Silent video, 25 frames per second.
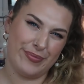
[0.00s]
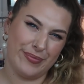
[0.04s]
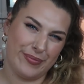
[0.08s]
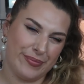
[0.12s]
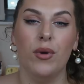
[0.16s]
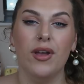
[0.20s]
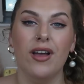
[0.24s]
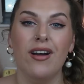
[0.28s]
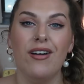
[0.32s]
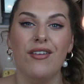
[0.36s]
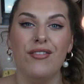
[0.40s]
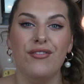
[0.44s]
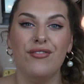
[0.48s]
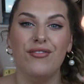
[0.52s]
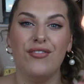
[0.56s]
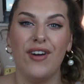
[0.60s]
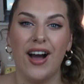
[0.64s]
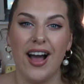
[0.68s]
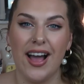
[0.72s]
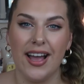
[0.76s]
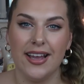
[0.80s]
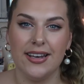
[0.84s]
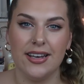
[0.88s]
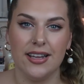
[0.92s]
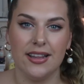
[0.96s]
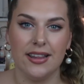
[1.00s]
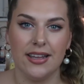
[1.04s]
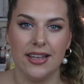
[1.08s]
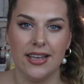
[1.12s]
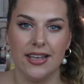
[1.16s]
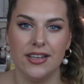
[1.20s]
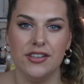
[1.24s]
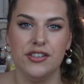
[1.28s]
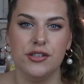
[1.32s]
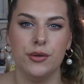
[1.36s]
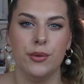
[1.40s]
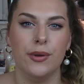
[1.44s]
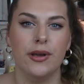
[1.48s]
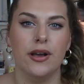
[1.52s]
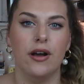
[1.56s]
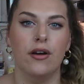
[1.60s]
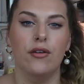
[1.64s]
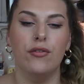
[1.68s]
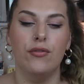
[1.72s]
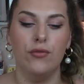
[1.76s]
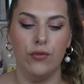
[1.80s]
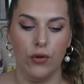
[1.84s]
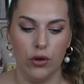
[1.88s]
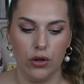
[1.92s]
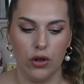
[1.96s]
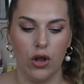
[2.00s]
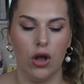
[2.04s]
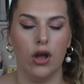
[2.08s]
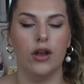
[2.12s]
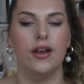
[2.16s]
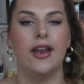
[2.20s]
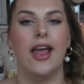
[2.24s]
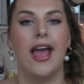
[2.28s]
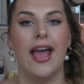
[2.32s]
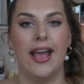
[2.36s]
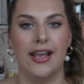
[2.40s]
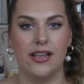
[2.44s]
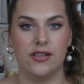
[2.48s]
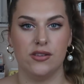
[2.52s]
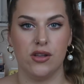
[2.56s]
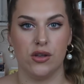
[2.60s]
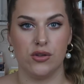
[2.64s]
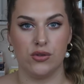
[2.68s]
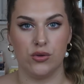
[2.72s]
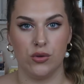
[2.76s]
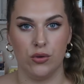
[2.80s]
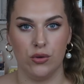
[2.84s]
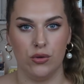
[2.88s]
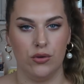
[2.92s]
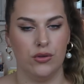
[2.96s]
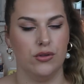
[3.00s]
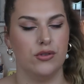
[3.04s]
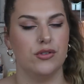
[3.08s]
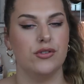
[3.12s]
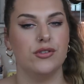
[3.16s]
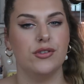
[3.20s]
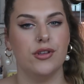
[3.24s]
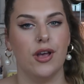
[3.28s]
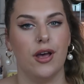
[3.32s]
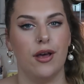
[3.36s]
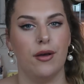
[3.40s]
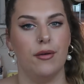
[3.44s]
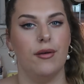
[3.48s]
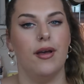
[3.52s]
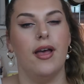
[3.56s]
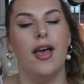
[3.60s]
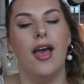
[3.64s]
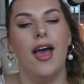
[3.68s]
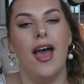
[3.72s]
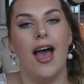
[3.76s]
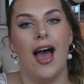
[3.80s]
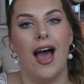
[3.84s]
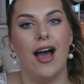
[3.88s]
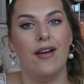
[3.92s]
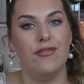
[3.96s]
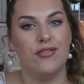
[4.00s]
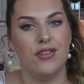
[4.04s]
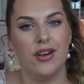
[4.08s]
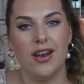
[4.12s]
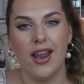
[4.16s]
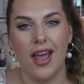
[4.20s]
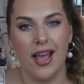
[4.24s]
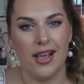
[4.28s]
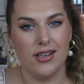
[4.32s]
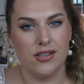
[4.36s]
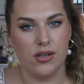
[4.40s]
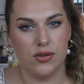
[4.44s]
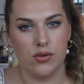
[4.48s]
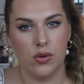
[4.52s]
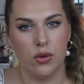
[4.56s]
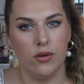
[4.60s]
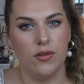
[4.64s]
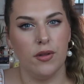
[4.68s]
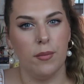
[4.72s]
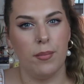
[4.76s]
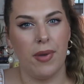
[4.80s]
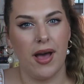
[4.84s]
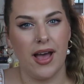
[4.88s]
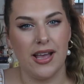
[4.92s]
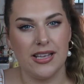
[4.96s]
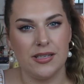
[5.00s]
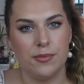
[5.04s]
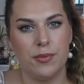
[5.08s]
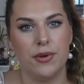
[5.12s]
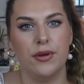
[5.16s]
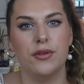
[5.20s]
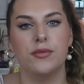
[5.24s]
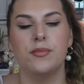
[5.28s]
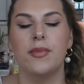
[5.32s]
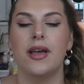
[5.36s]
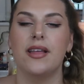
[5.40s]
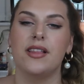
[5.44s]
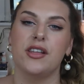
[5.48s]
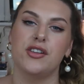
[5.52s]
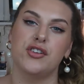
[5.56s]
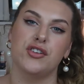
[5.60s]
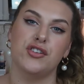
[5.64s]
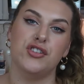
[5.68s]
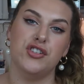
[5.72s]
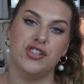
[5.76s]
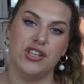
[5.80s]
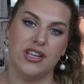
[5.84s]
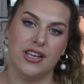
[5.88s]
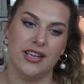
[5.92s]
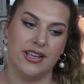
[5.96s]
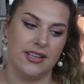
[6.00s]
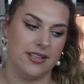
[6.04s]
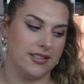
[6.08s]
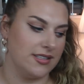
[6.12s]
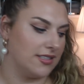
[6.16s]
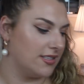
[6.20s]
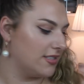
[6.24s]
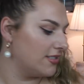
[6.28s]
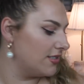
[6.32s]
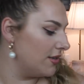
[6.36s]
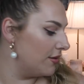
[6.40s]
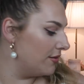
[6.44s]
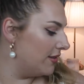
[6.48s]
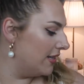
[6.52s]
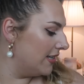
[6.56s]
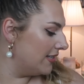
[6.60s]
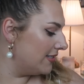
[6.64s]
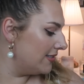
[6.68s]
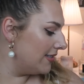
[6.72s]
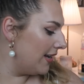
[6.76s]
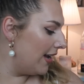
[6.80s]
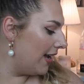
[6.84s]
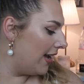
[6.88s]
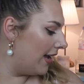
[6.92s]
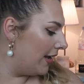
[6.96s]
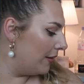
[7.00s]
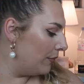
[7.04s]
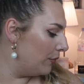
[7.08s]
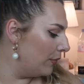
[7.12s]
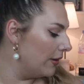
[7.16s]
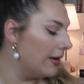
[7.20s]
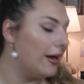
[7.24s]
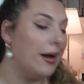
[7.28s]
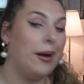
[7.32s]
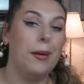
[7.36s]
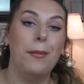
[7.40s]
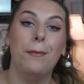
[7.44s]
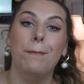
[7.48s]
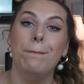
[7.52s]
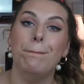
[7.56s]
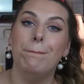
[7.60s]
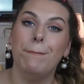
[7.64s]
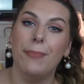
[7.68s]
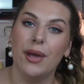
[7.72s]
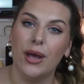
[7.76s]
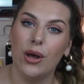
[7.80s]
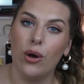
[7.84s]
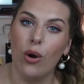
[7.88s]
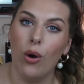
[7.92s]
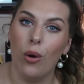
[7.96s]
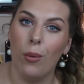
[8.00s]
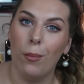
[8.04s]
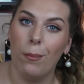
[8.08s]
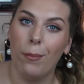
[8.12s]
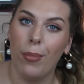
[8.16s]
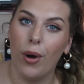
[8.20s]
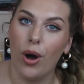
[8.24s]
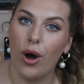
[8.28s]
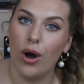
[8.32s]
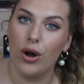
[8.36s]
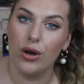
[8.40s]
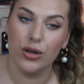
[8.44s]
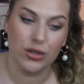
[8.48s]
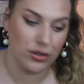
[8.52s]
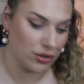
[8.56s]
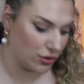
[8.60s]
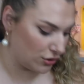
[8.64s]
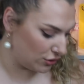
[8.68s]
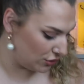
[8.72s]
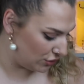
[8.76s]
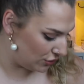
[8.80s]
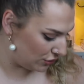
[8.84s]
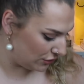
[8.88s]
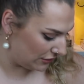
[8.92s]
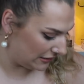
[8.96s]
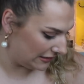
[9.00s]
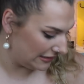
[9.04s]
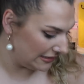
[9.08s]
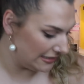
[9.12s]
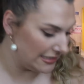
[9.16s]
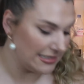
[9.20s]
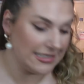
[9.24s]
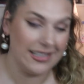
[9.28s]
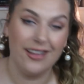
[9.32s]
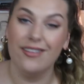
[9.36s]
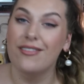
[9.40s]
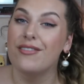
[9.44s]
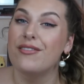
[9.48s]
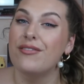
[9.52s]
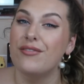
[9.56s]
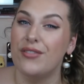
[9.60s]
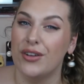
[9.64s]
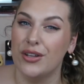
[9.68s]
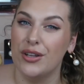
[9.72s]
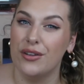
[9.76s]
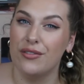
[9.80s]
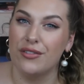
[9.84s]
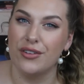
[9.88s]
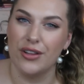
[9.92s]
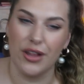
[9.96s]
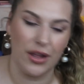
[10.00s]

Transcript: We are finally doing a full-on ASOS haul. So I've done an ASOS haul in the past, but it was mainly just jeans. So this time we got a big old box full of